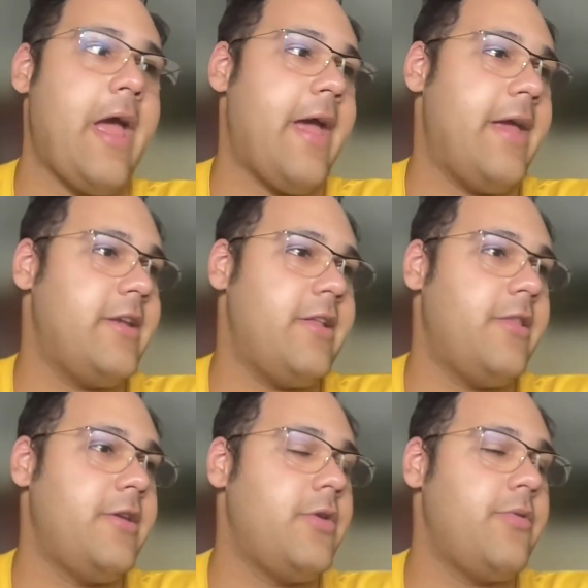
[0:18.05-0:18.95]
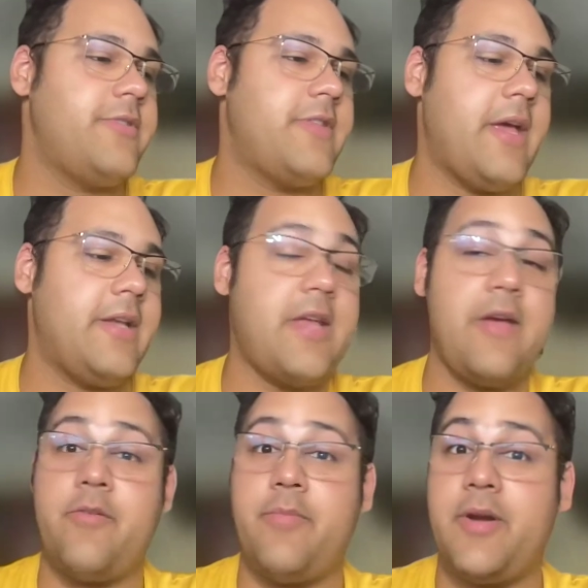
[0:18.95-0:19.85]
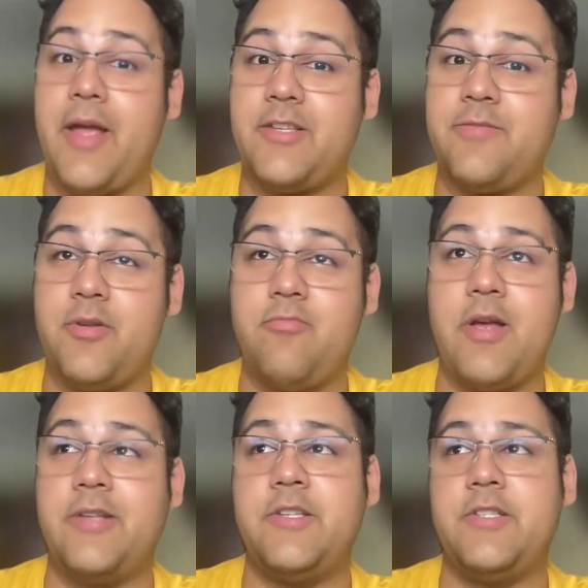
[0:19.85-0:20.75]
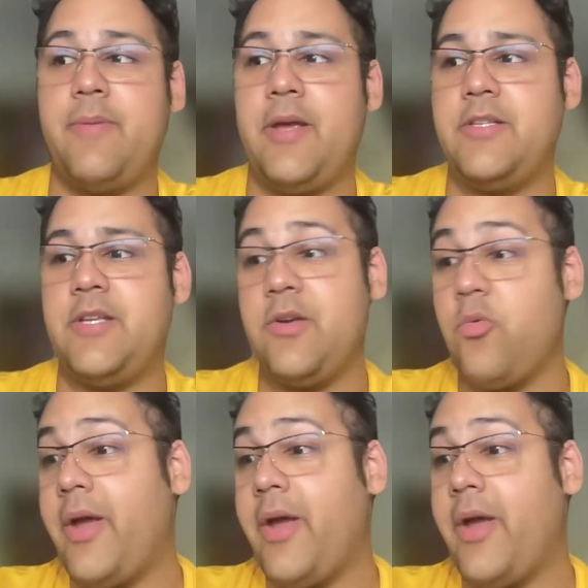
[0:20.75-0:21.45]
and the news that everybody has been anticipating,